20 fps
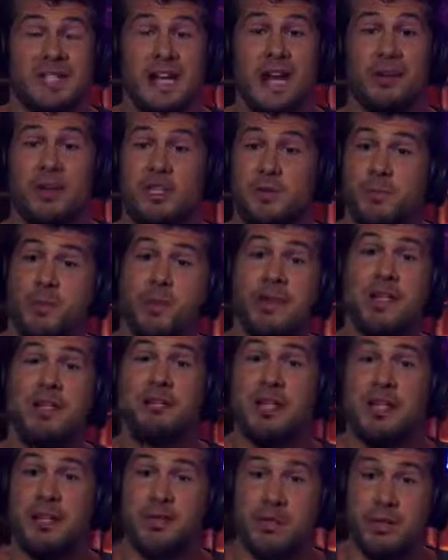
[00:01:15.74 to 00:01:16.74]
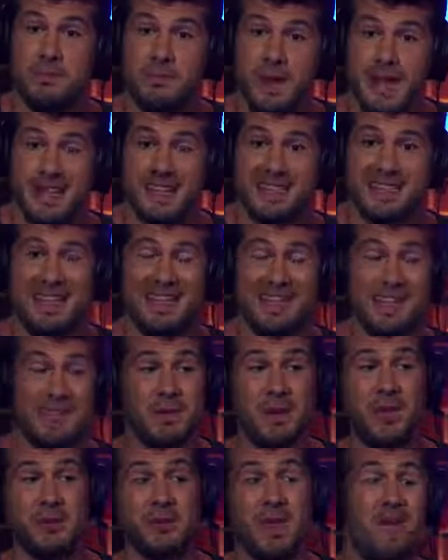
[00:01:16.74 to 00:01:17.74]
is not, it's preclinical at best. And that's
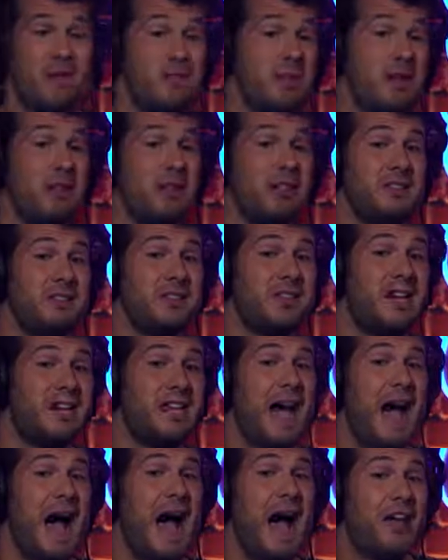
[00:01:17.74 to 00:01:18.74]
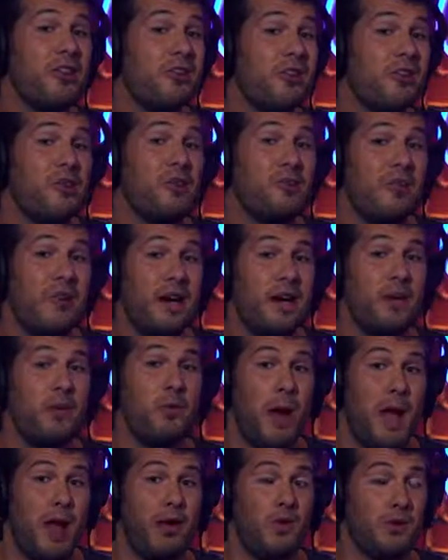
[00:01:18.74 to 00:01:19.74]
because we haven't been able to study either of them very
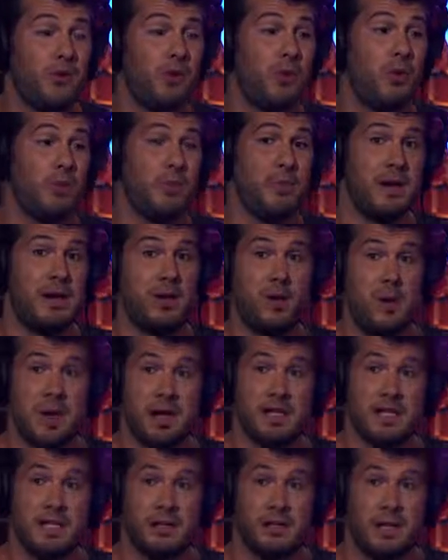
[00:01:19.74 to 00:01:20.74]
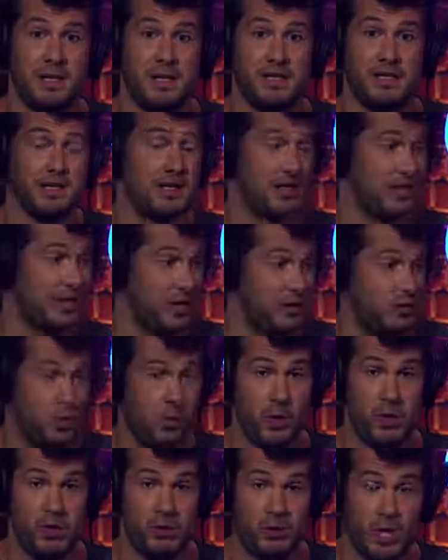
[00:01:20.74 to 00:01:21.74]
well. So with marijuana, that's because it's a
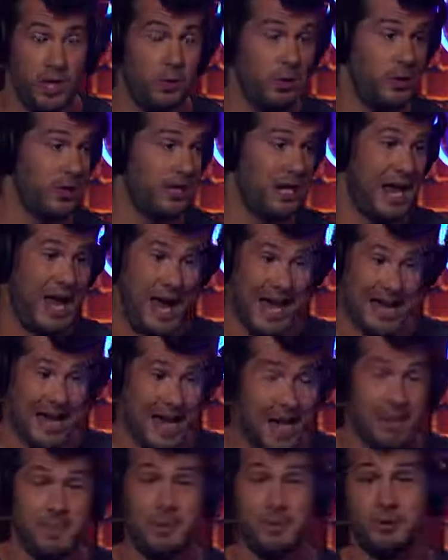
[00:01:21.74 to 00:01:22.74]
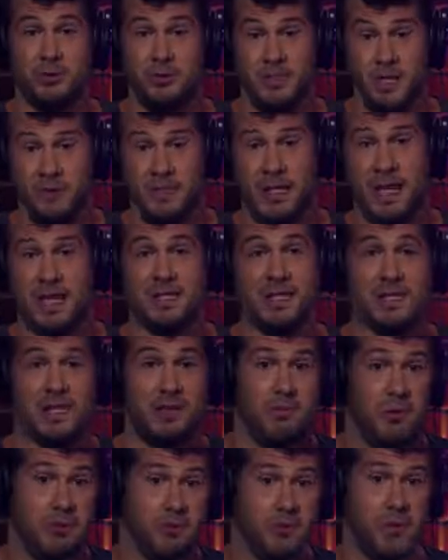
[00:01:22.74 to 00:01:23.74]
Schedule I drug, which I absolutely am against. I
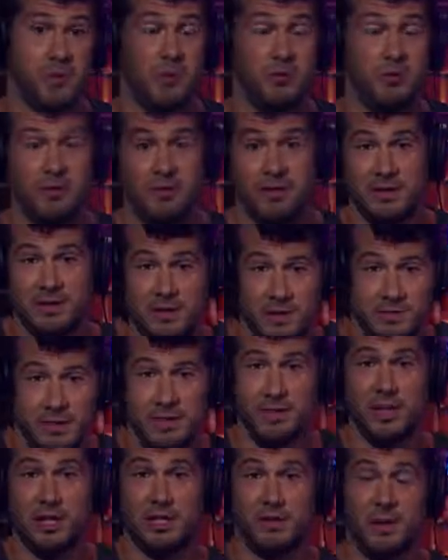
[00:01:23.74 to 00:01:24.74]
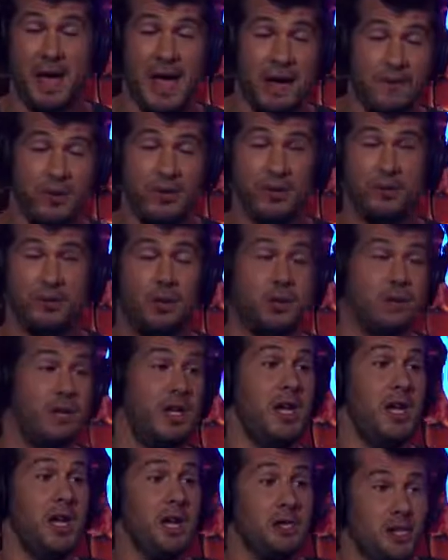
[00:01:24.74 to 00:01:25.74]
think most people who even think that marijuana is bad for you, of course,
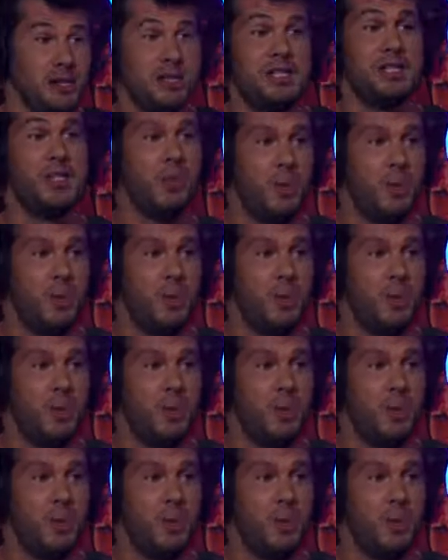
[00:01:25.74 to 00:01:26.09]
should